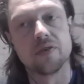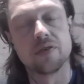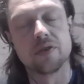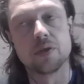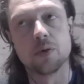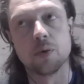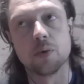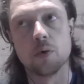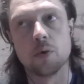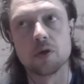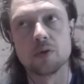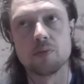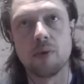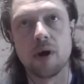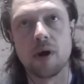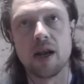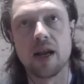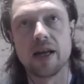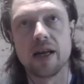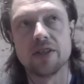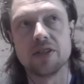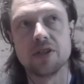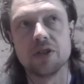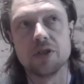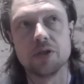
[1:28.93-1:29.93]
towards my
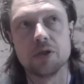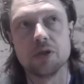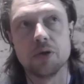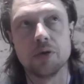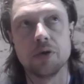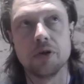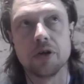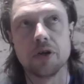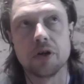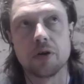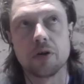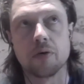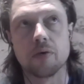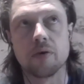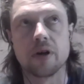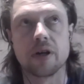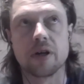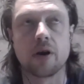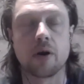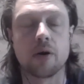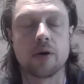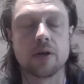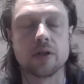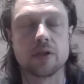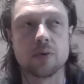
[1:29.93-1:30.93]
later junior career,
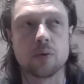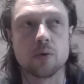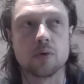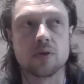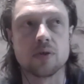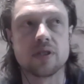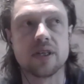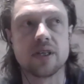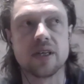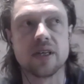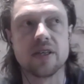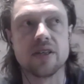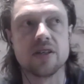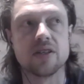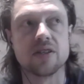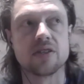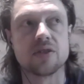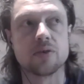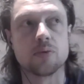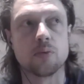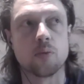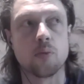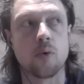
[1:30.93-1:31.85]
going towards seniors,